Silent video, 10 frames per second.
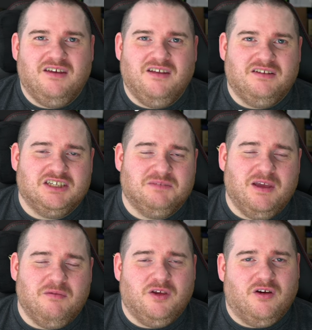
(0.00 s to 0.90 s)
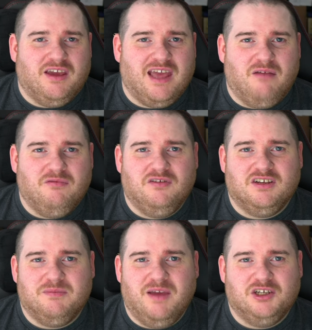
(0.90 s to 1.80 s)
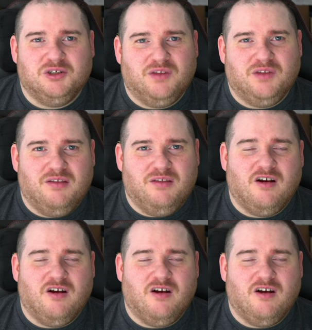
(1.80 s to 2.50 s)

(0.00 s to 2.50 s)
You just speak with your accountant just to make sure they're